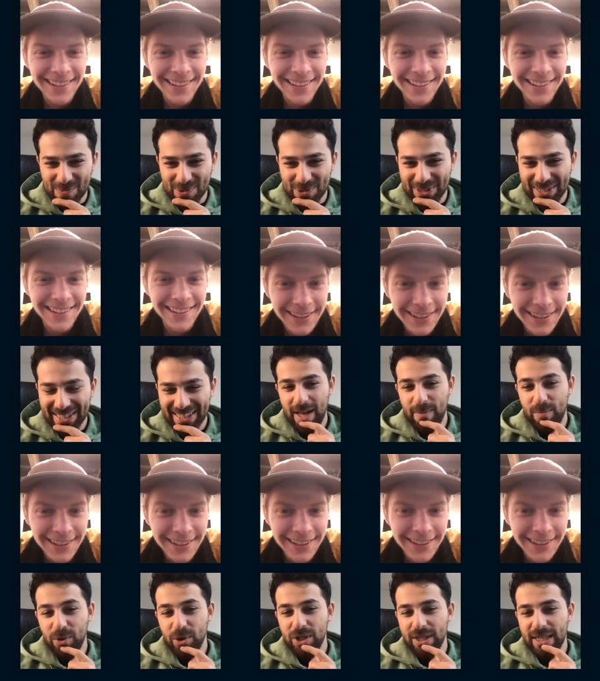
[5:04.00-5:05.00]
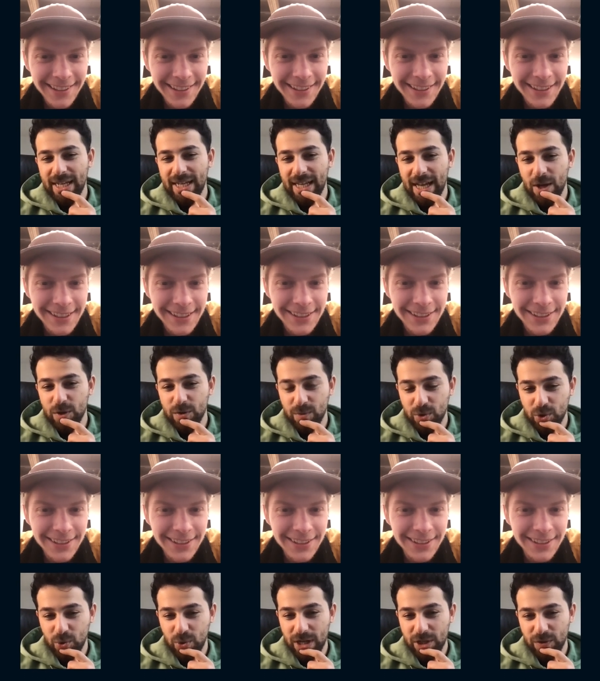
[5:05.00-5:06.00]
Speaker 1: moon. I built a tiny house from
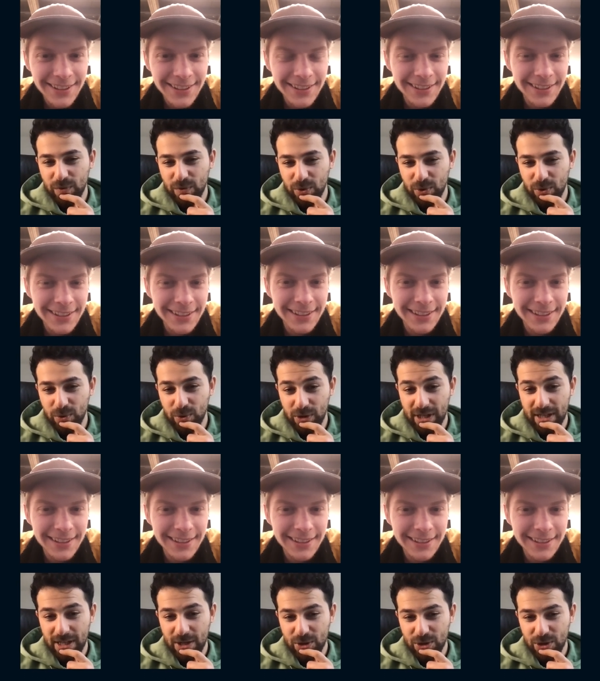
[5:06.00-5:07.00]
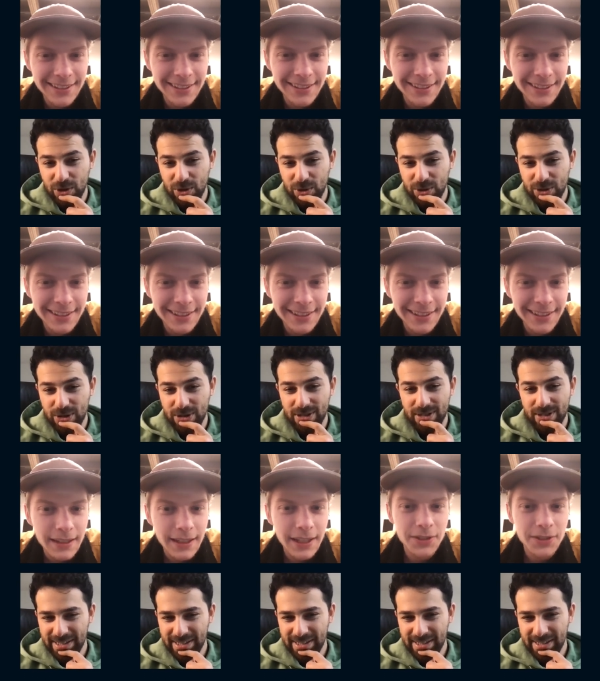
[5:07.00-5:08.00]
scratch for $10,000.
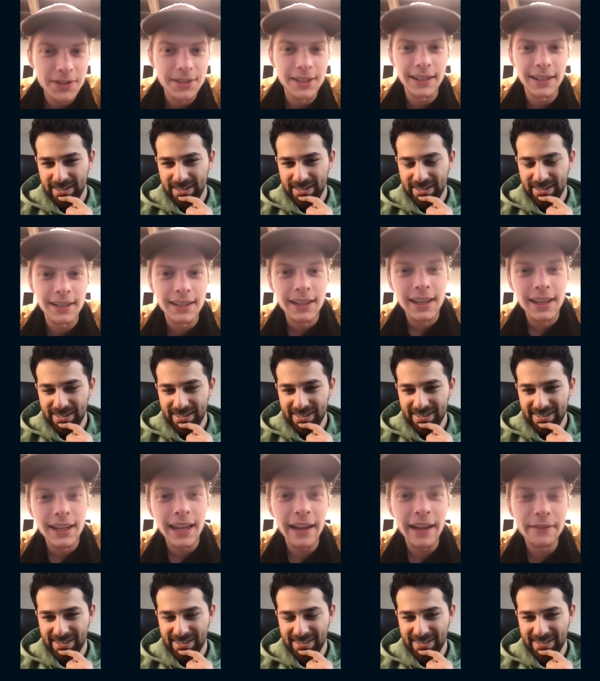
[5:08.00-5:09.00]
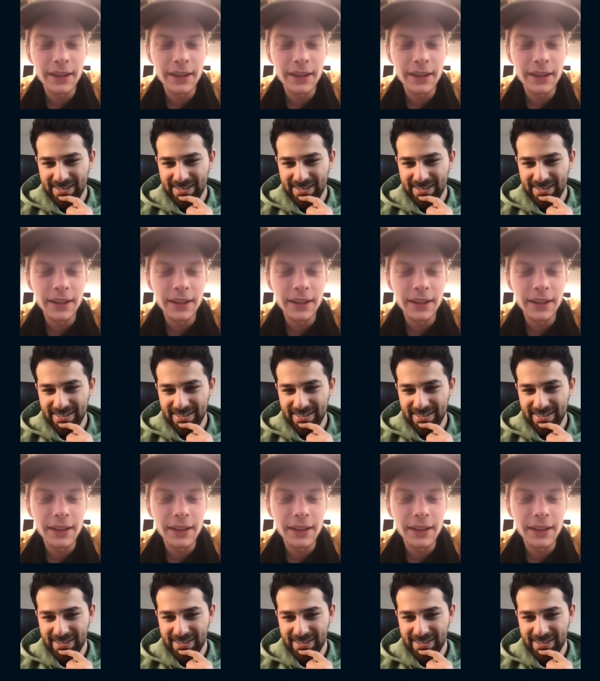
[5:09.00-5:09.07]
Interesting. Yeah, I feel